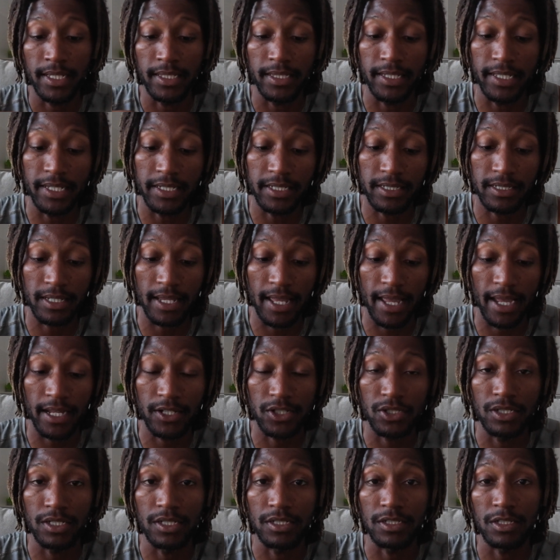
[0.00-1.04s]
This
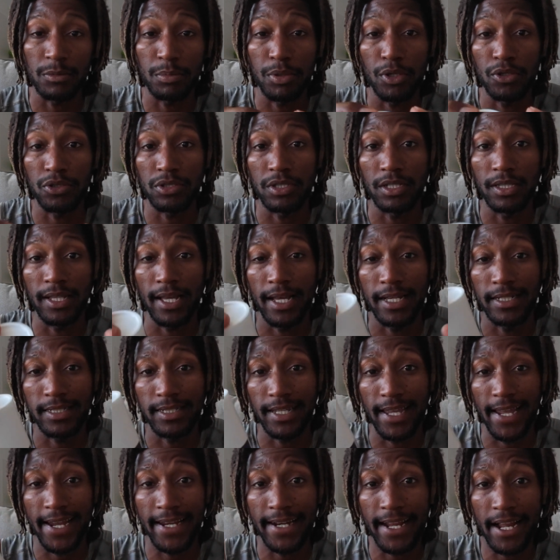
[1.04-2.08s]
actually is supposed to last
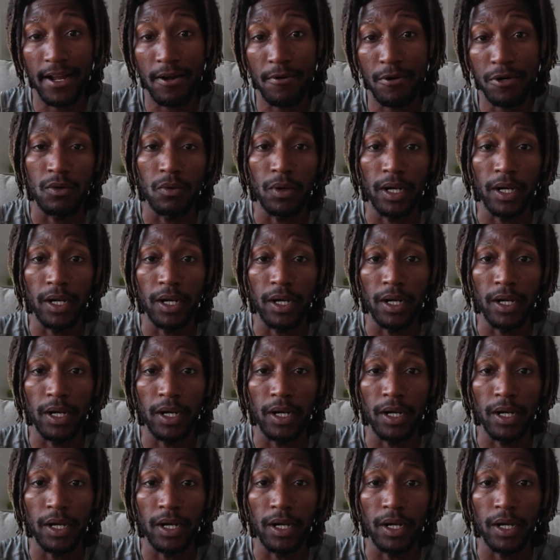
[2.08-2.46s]
8 hours.